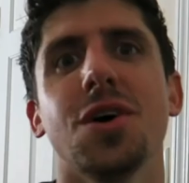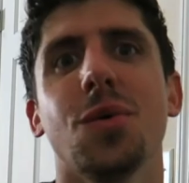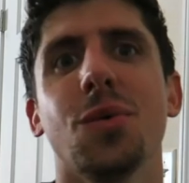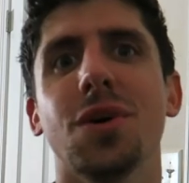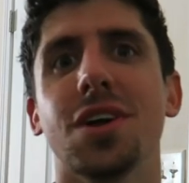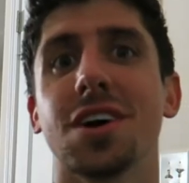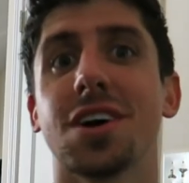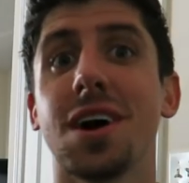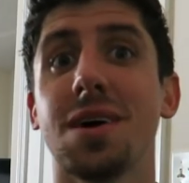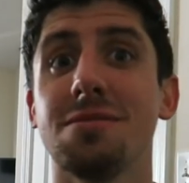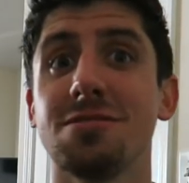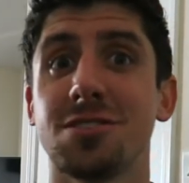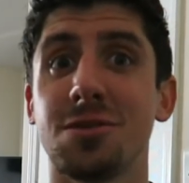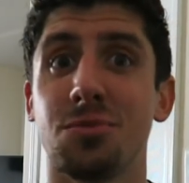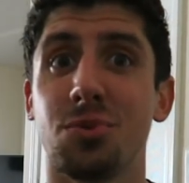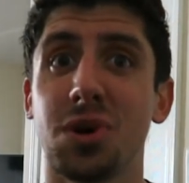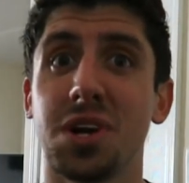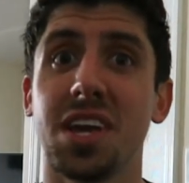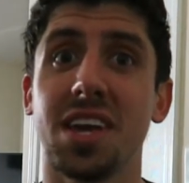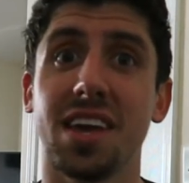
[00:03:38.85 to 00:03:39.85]
When it comes to
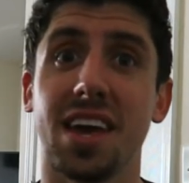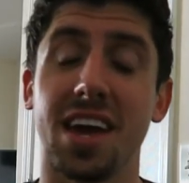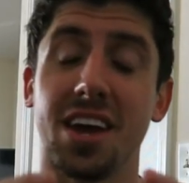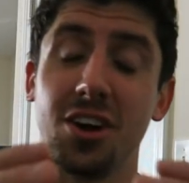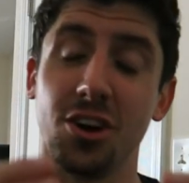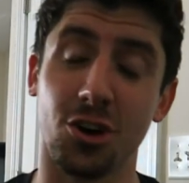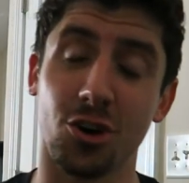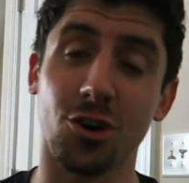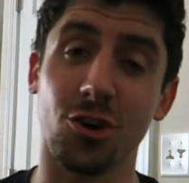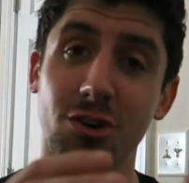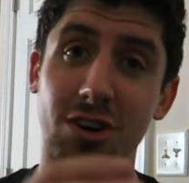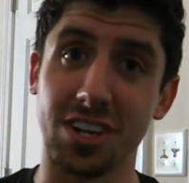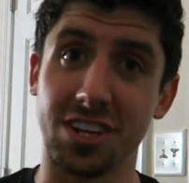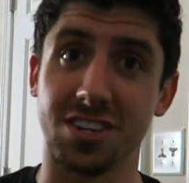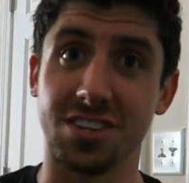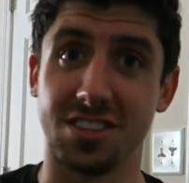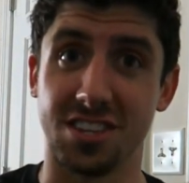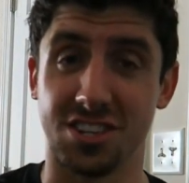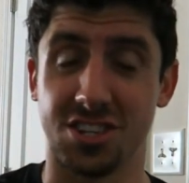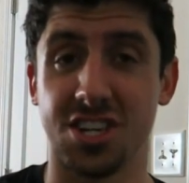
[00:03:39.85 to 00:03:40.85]
bringing a girl
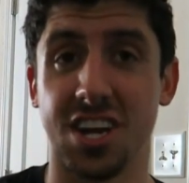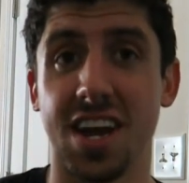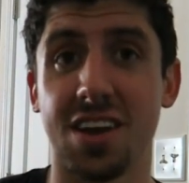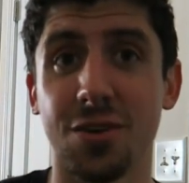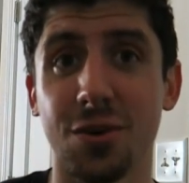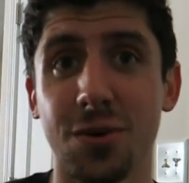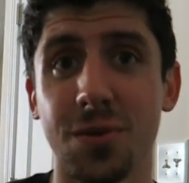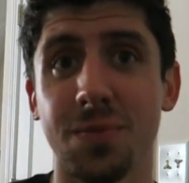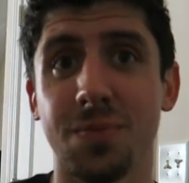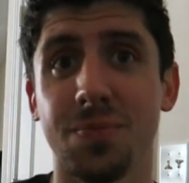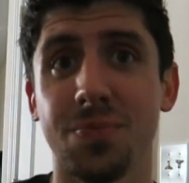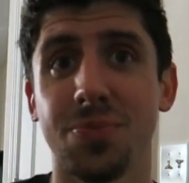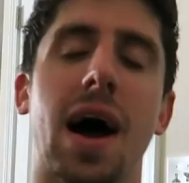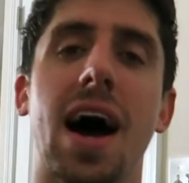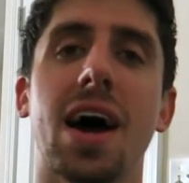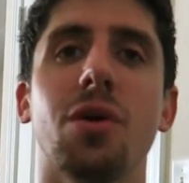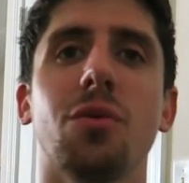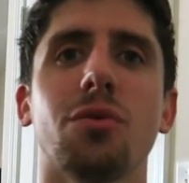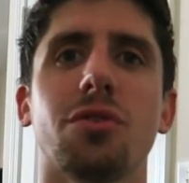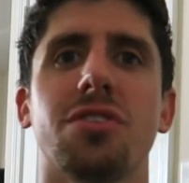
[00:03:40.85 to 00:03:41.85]
into the channel,
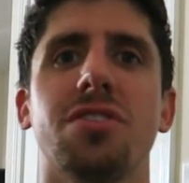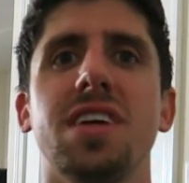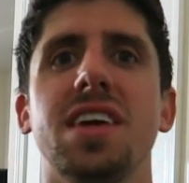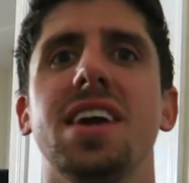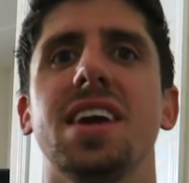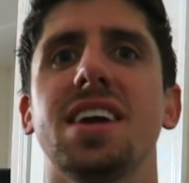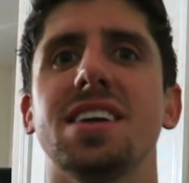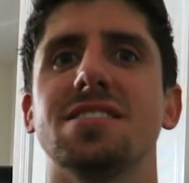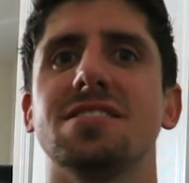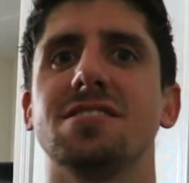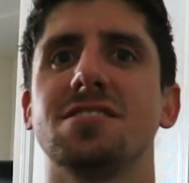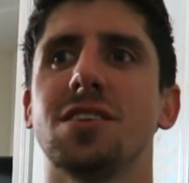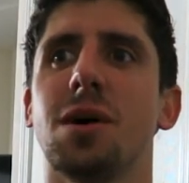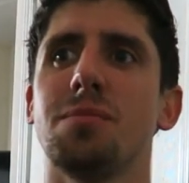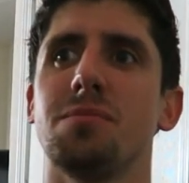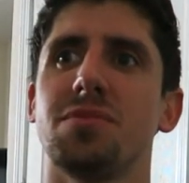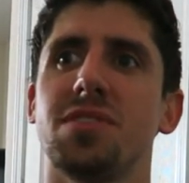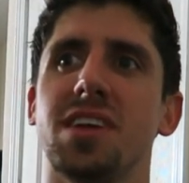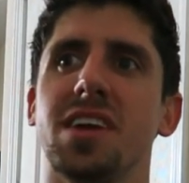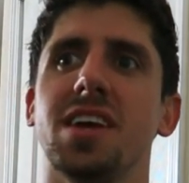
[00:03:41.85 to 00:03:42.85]
I don't think it's
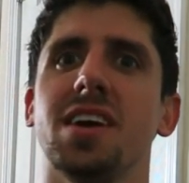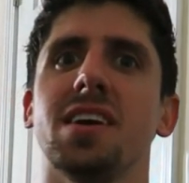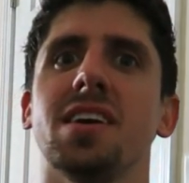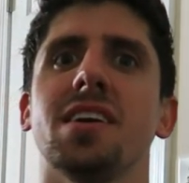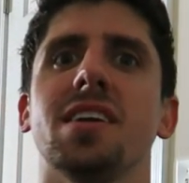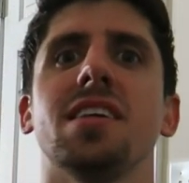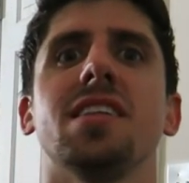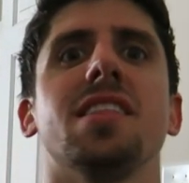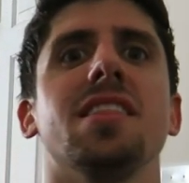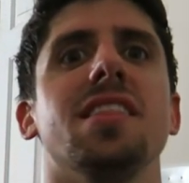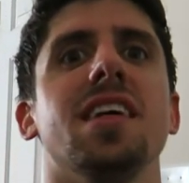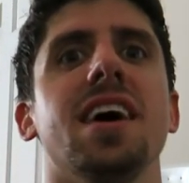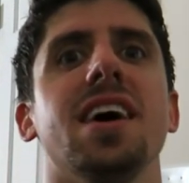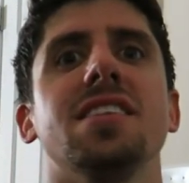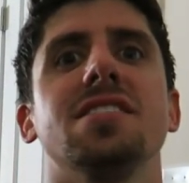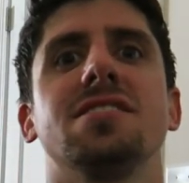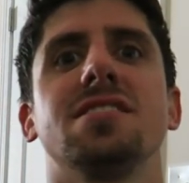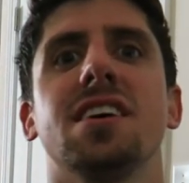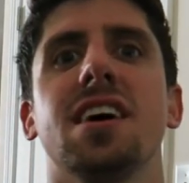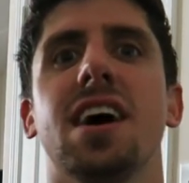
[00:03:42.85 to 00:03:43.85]
something
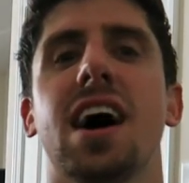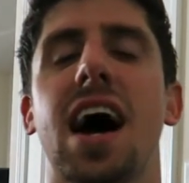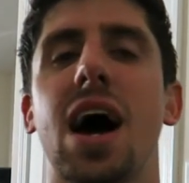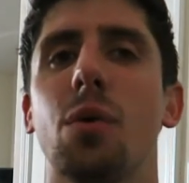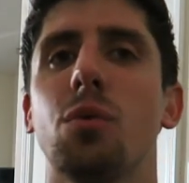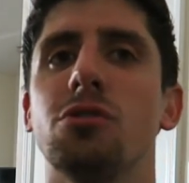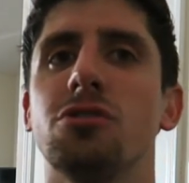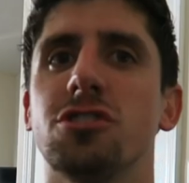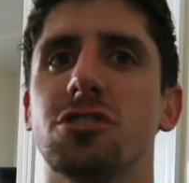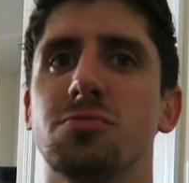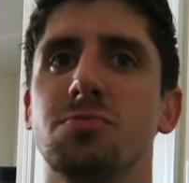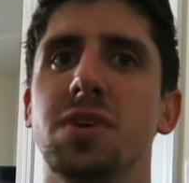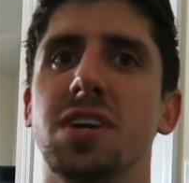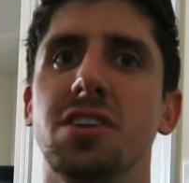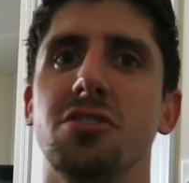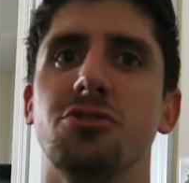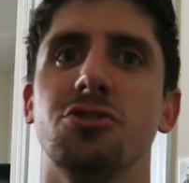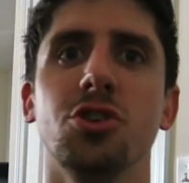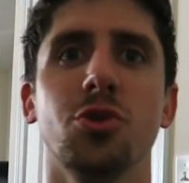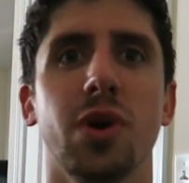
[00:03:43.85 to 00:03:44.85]
that I would just
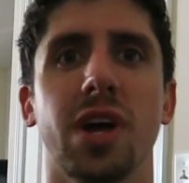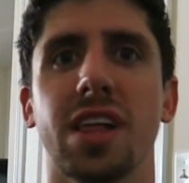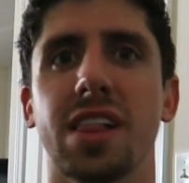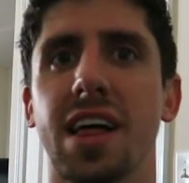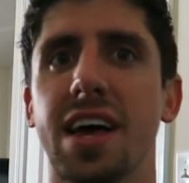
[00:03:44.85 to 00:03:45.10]
be doing.